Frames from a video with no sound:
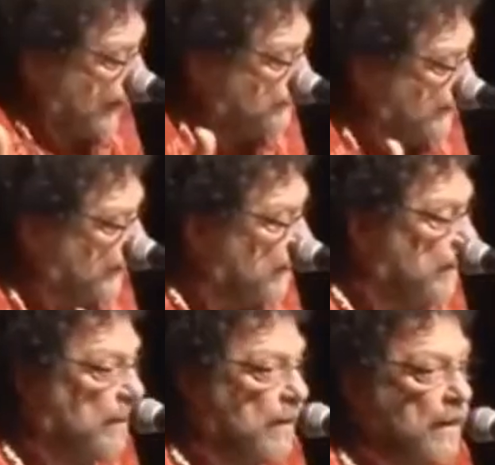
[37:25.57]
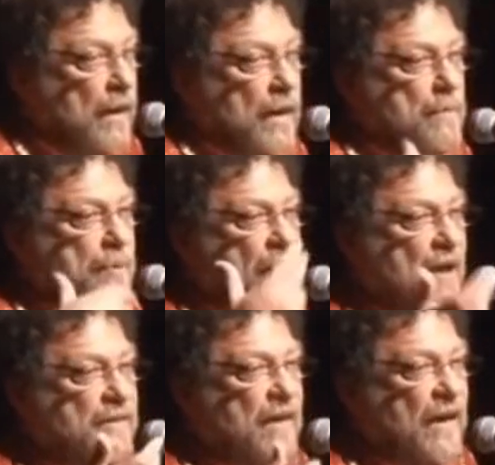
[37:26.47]
Guide me in.
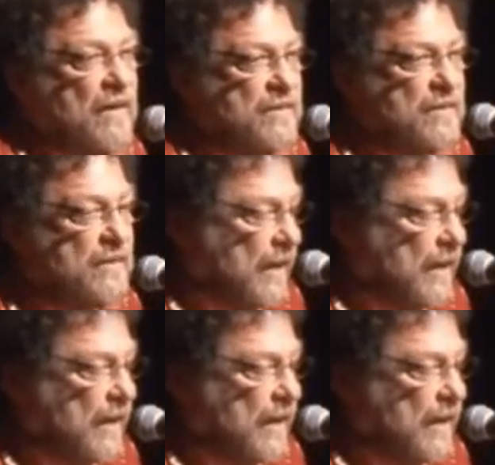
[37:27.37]
Privatize the